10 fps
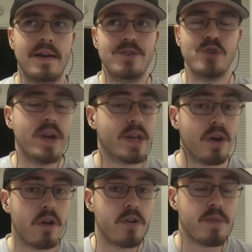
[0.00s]
trading
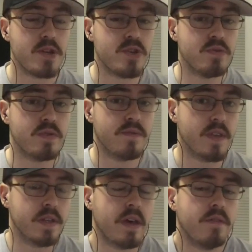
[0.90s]
Gardner Minshew to
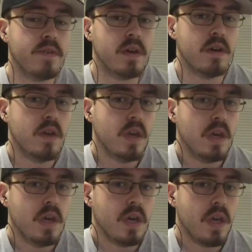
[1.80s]
Philadelphia,
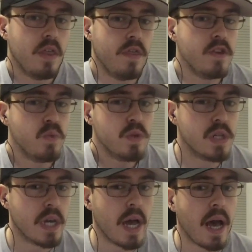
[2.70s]
this was
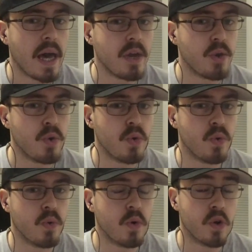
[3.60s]
a guy
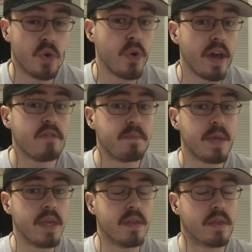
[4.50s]
who could have
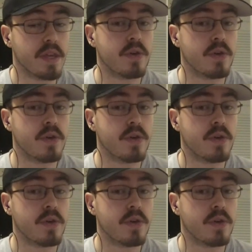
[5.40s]
been the